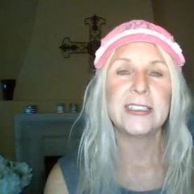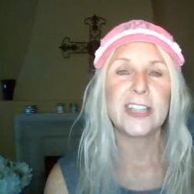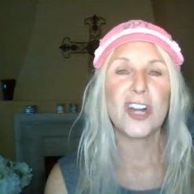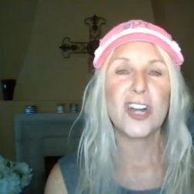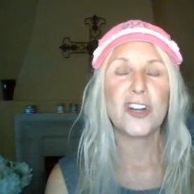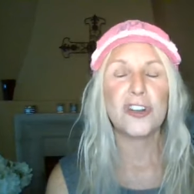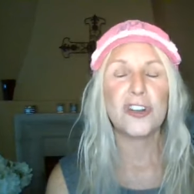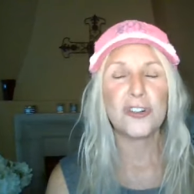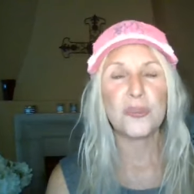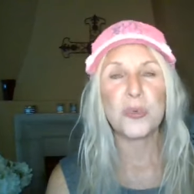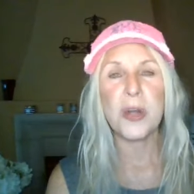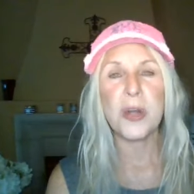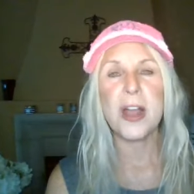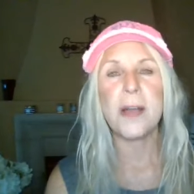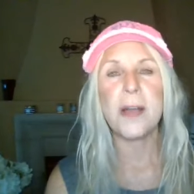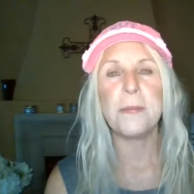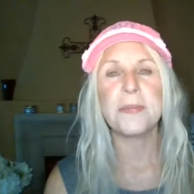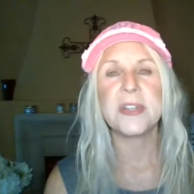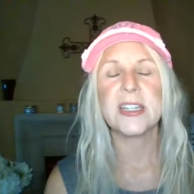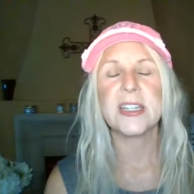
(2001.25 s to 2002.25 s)

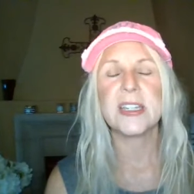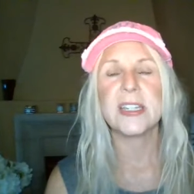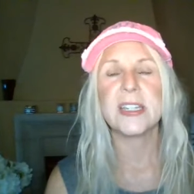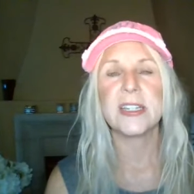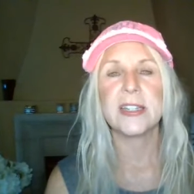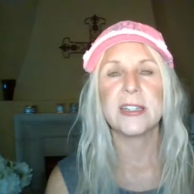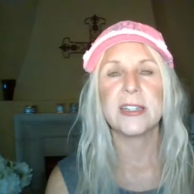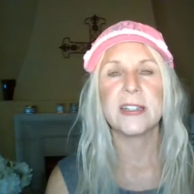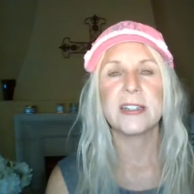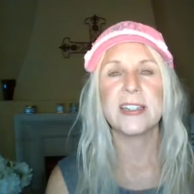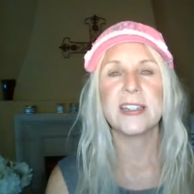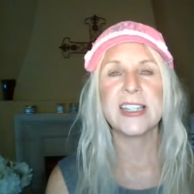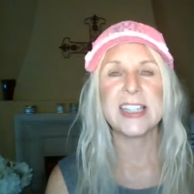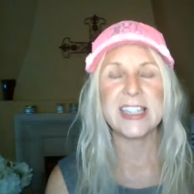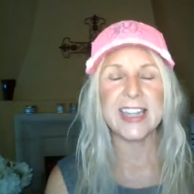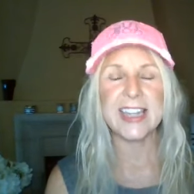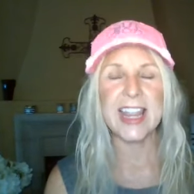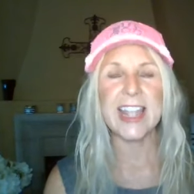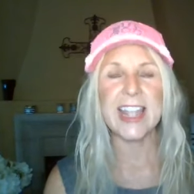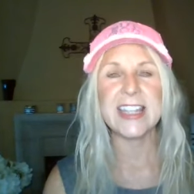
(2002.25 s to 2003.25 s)
corrupt
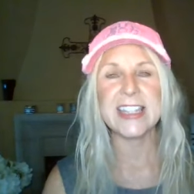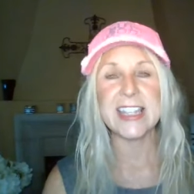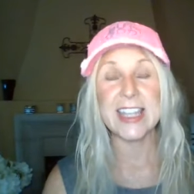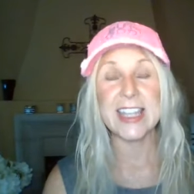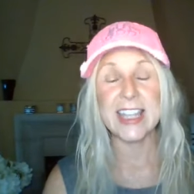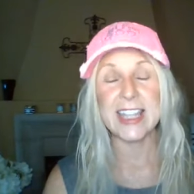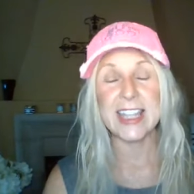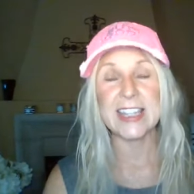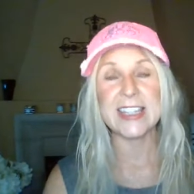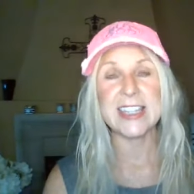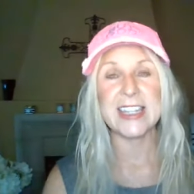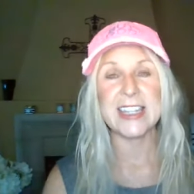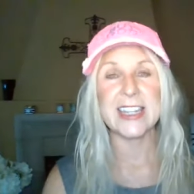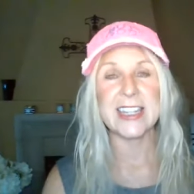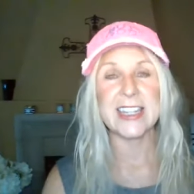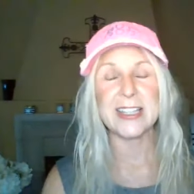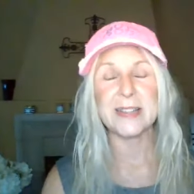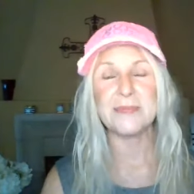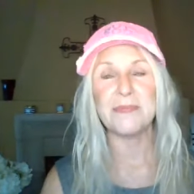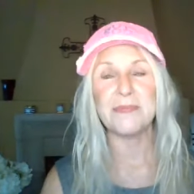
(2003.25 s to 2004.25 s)
stance against
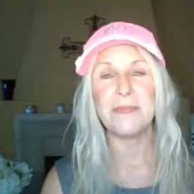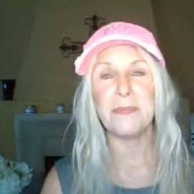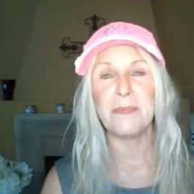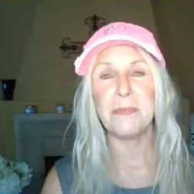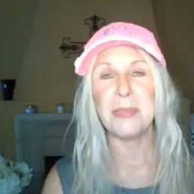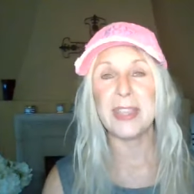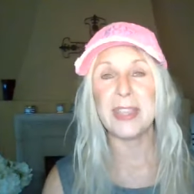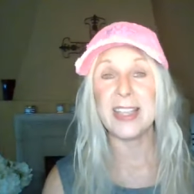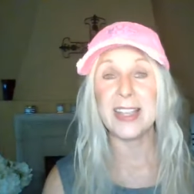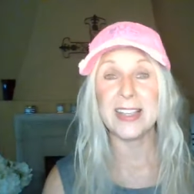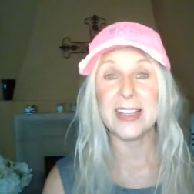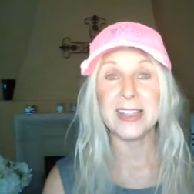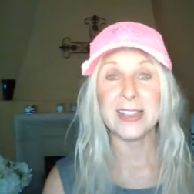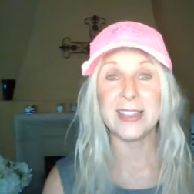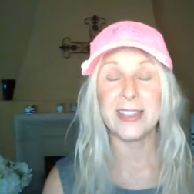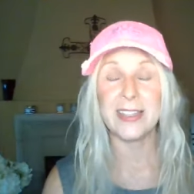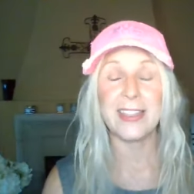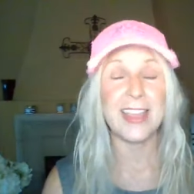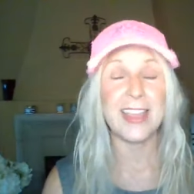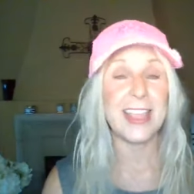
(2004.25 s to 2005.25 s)
him because
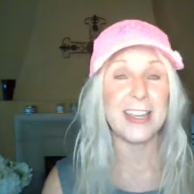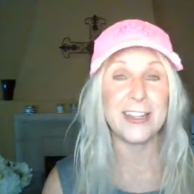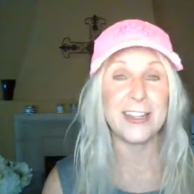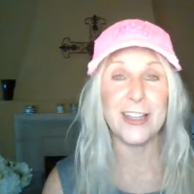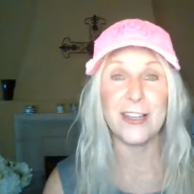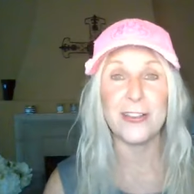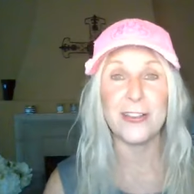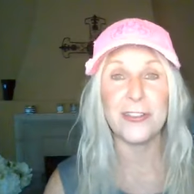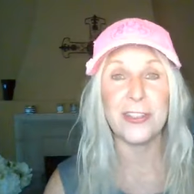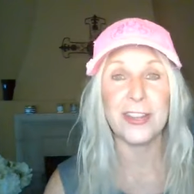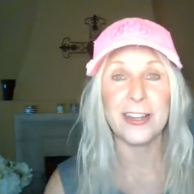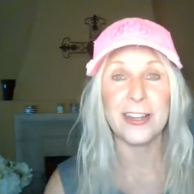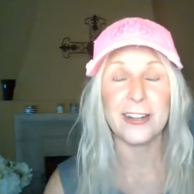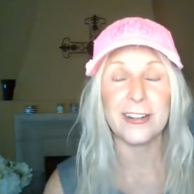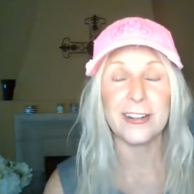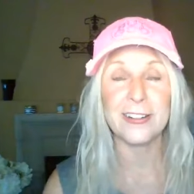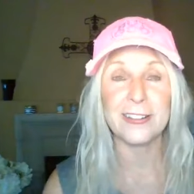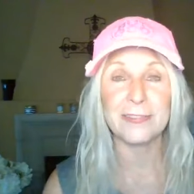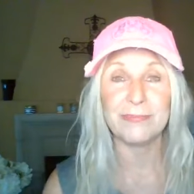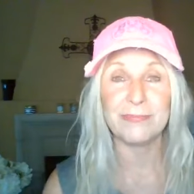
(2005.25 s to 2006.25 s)
they know
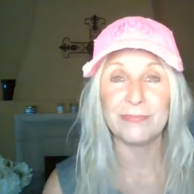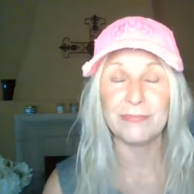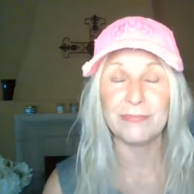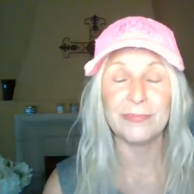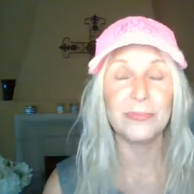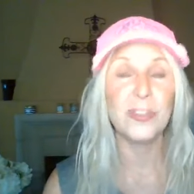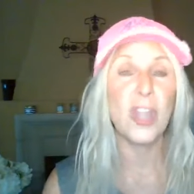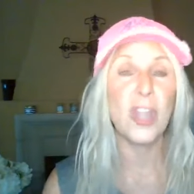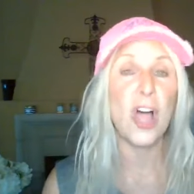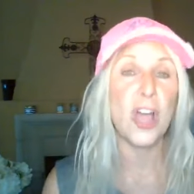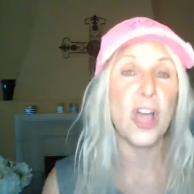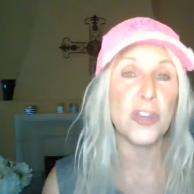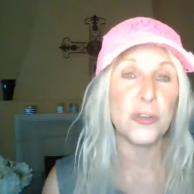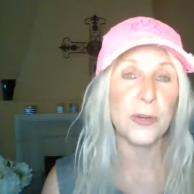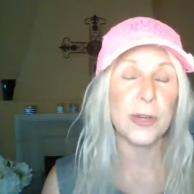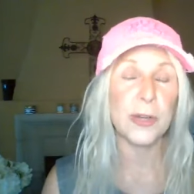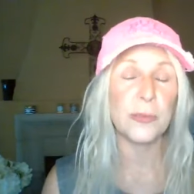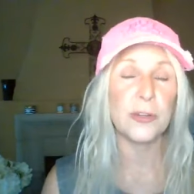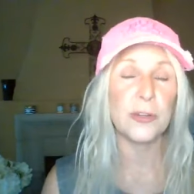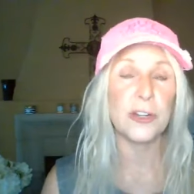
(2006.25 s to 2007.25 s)
their
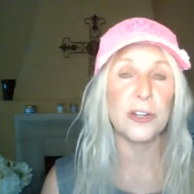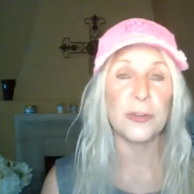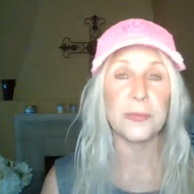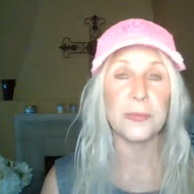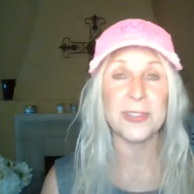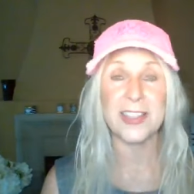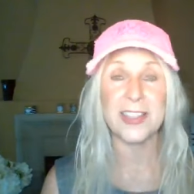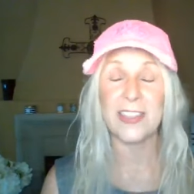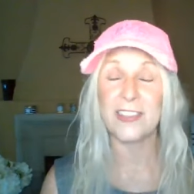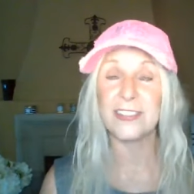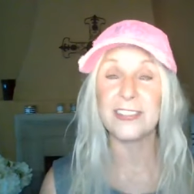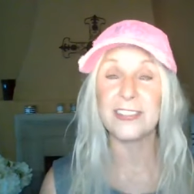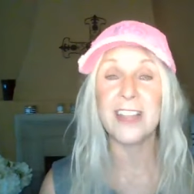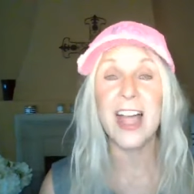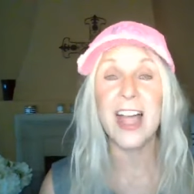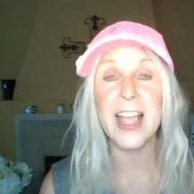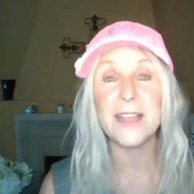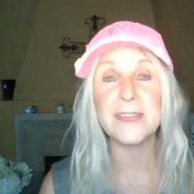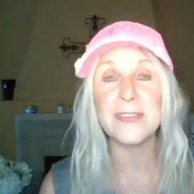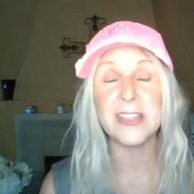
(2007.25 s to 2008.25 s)
laundry rooms and their
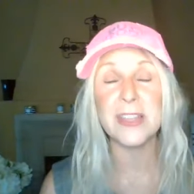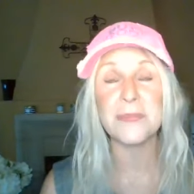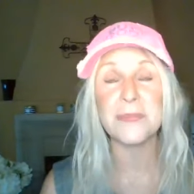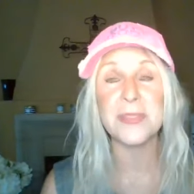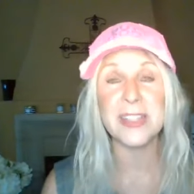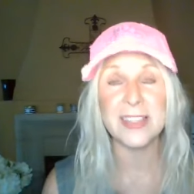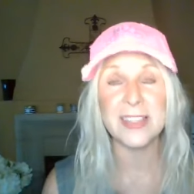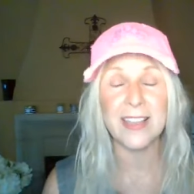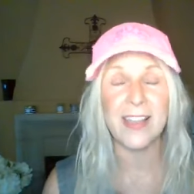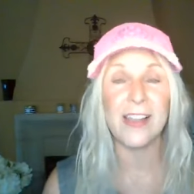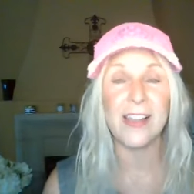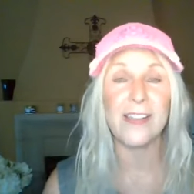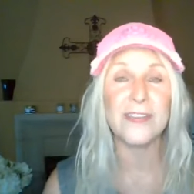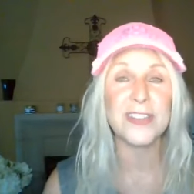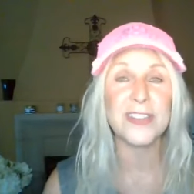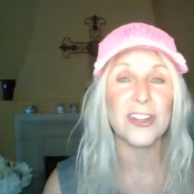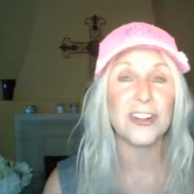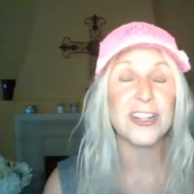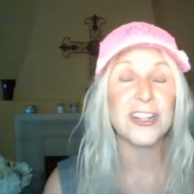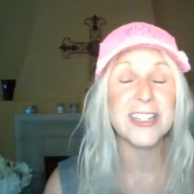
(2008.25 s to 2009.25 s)
lives themselves
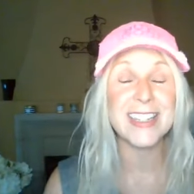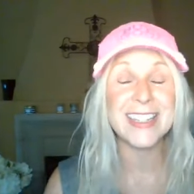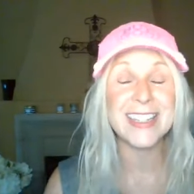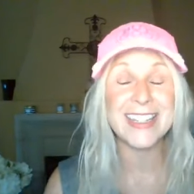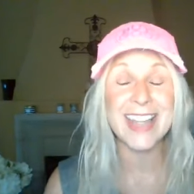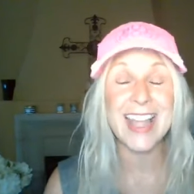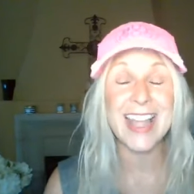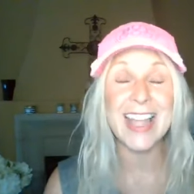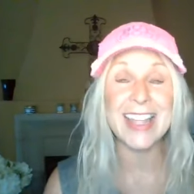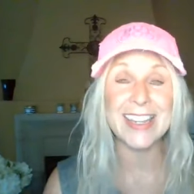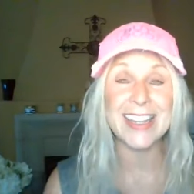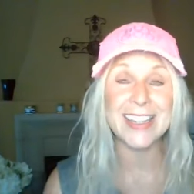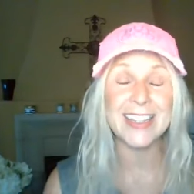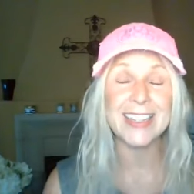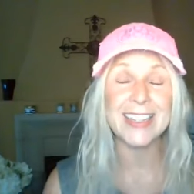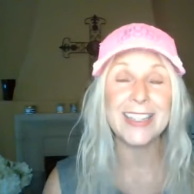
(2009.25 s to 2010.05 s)
are done